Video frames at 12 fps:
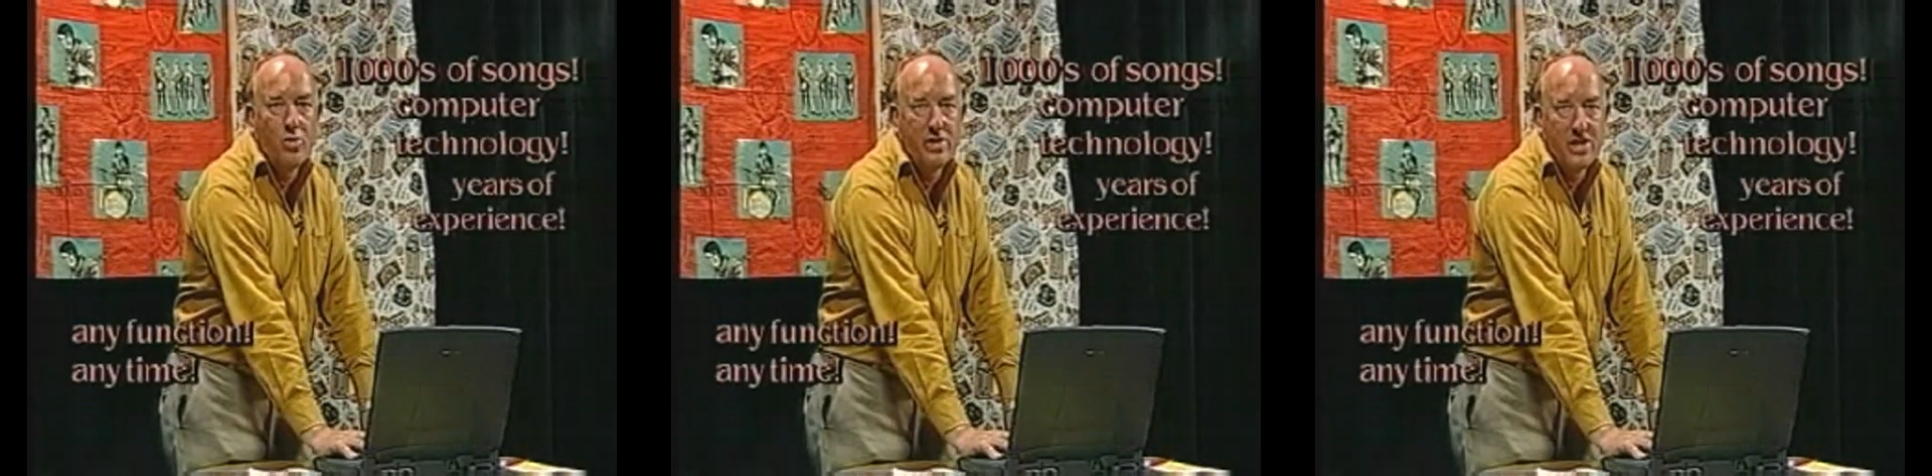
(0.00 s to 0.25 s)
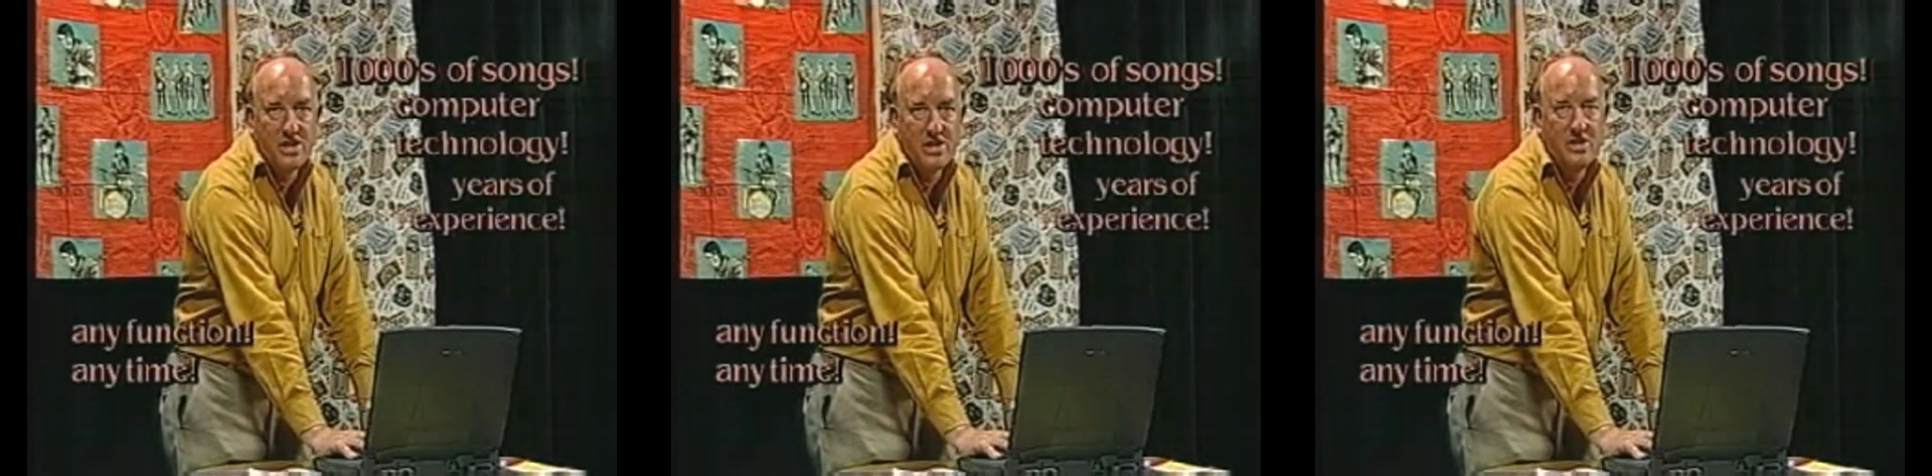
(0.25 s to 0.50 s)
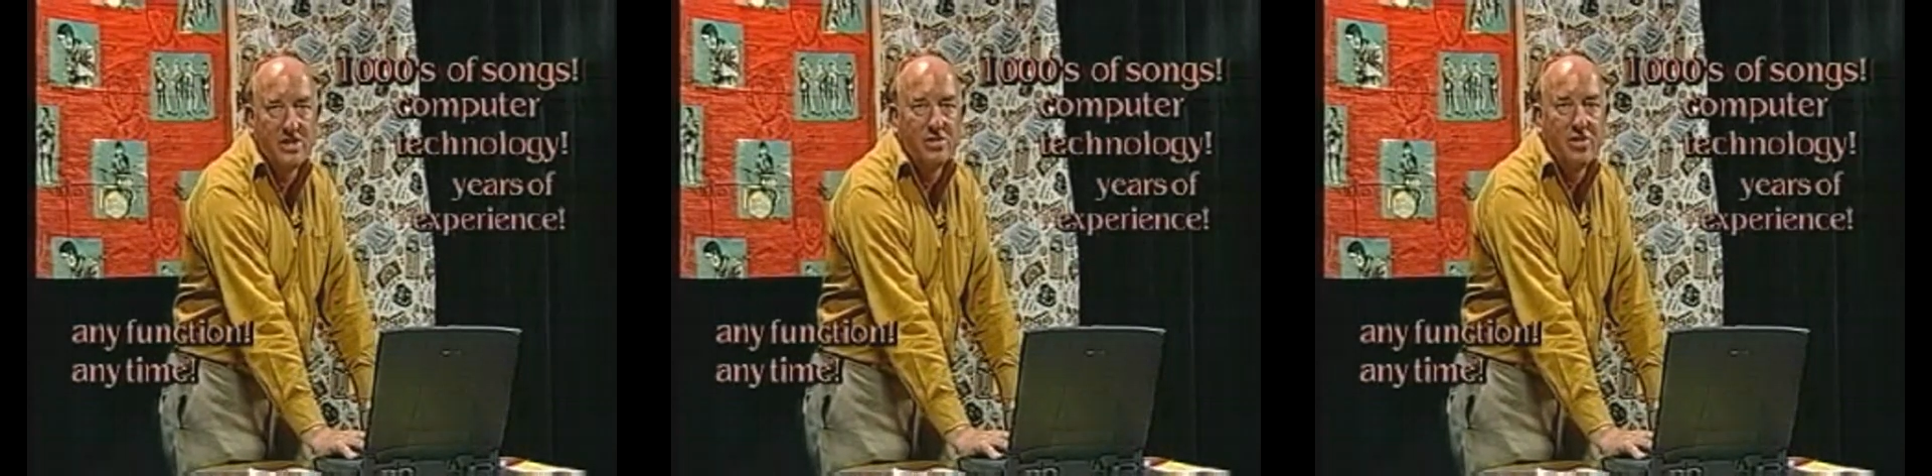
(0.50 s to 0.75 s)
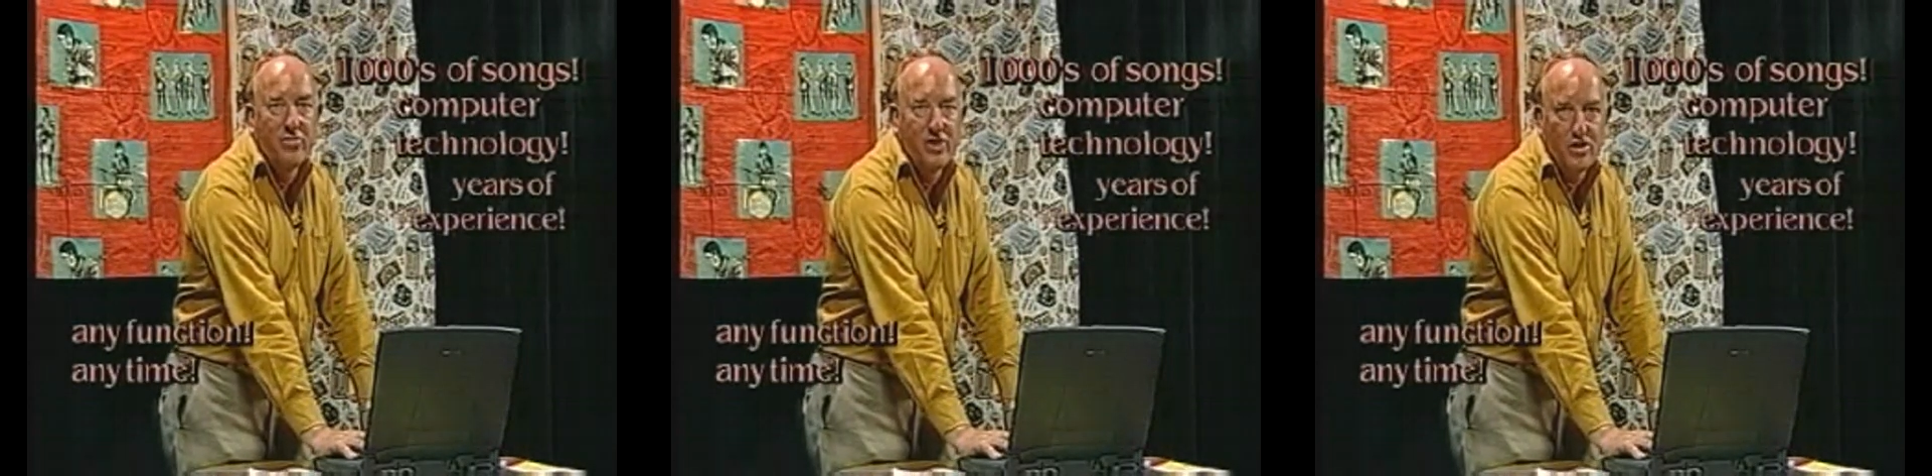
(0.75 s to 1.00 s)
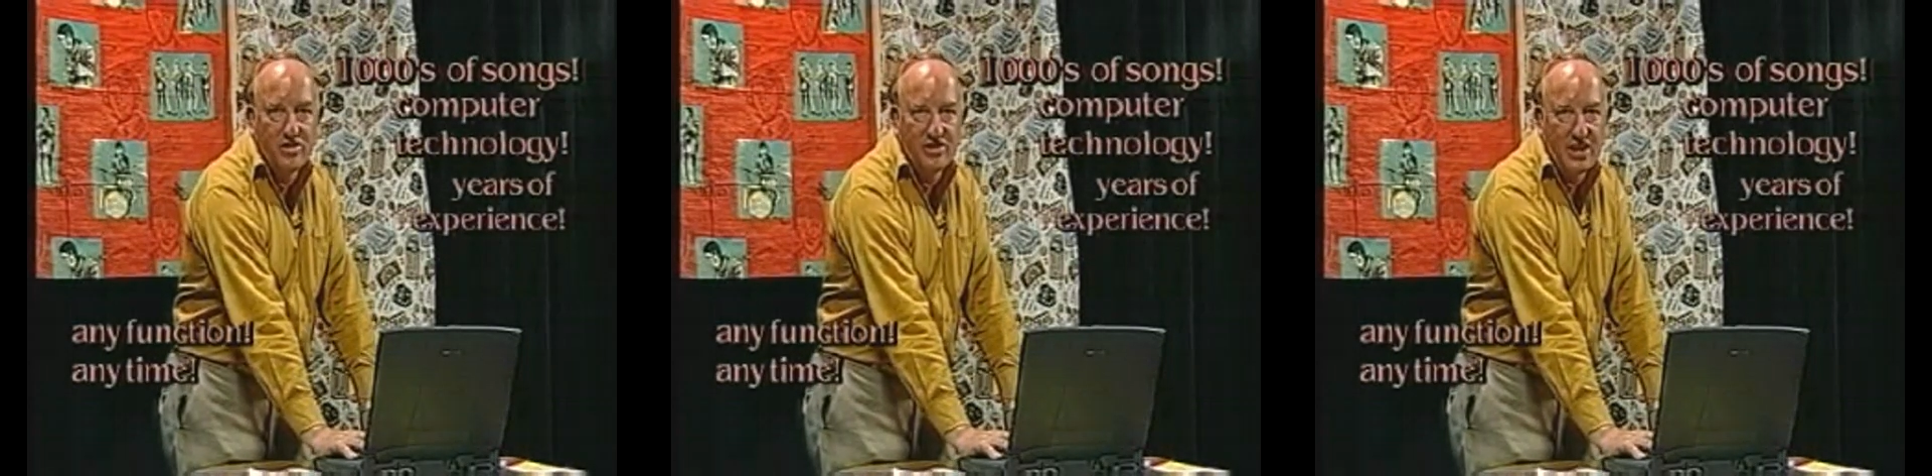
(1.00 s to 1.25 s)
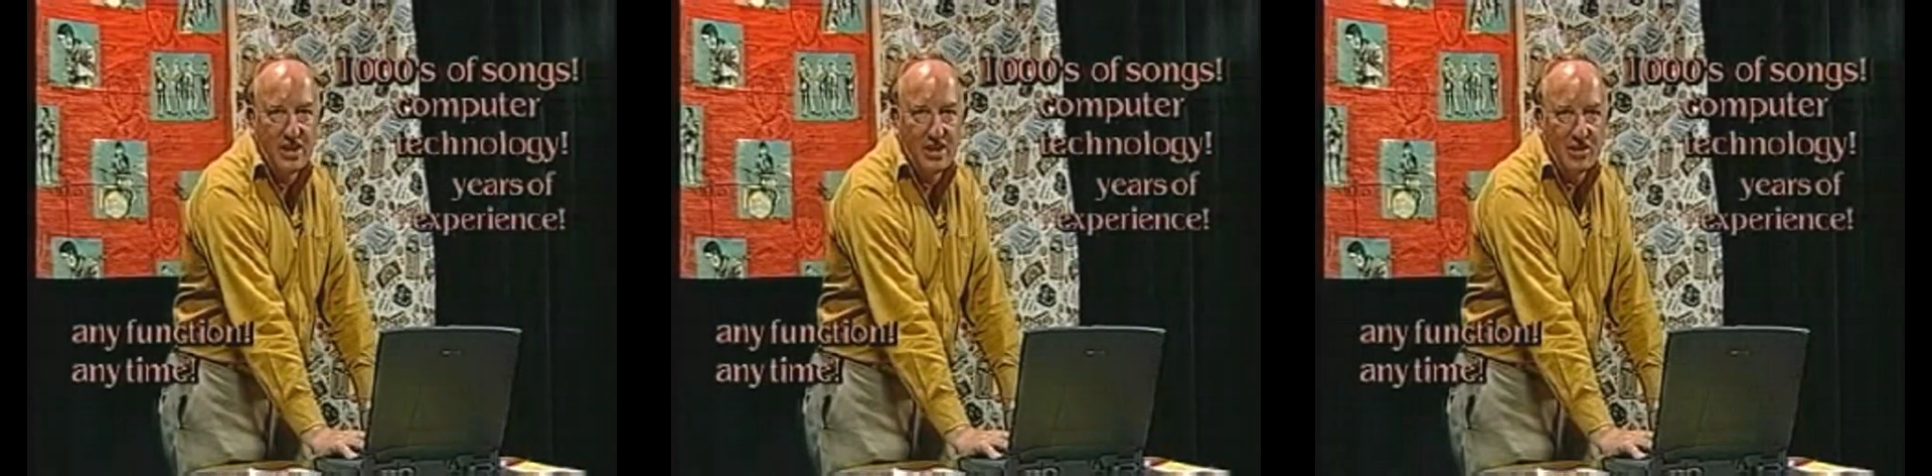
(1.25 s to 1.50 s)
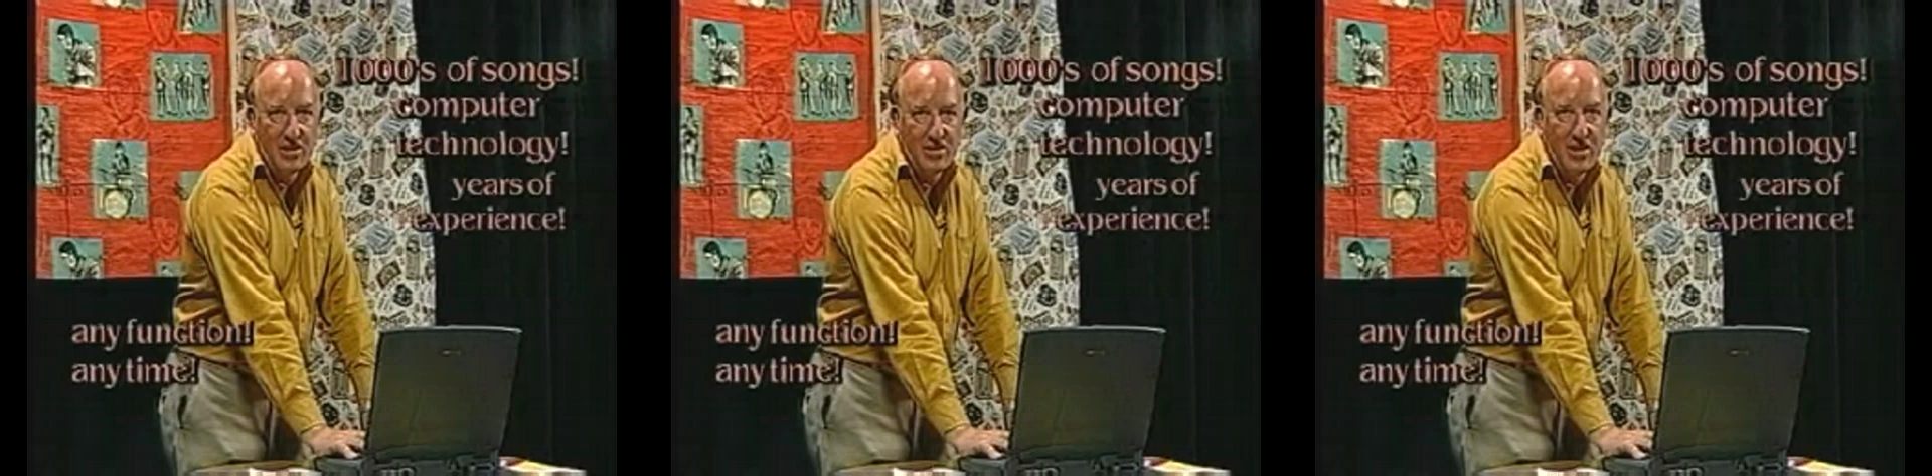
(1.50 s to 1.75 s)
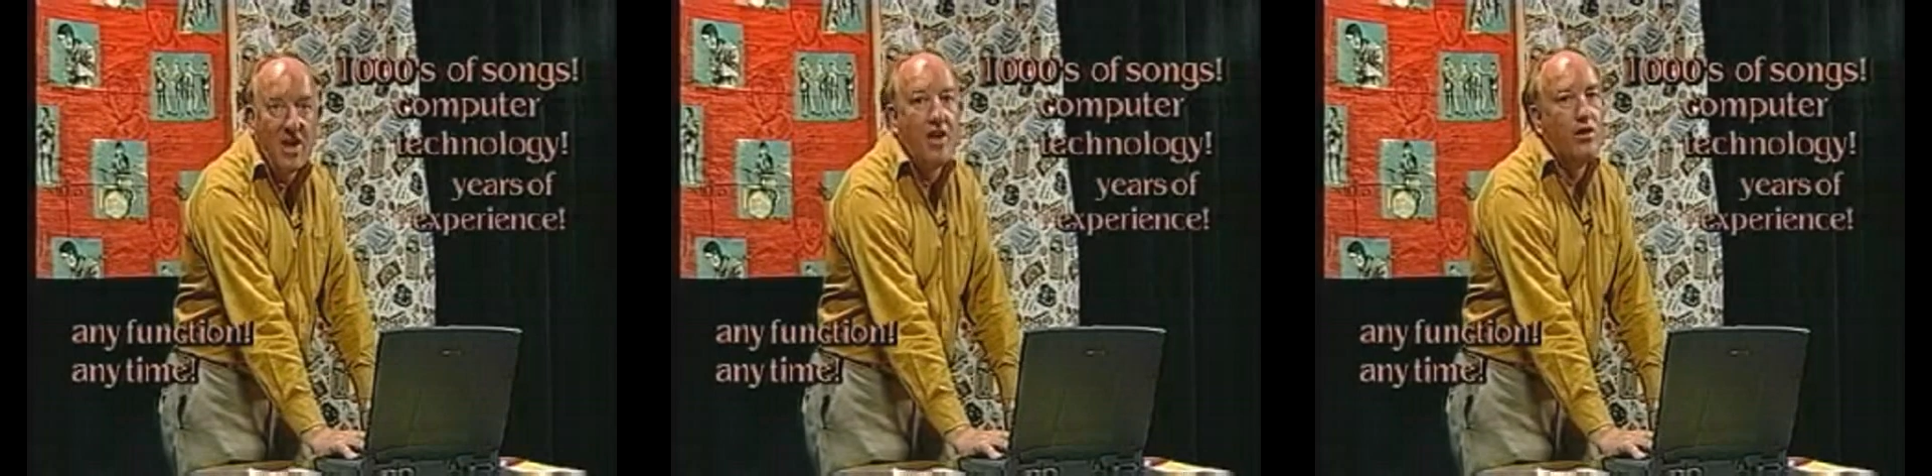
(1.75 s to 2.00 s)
within just a few seconds.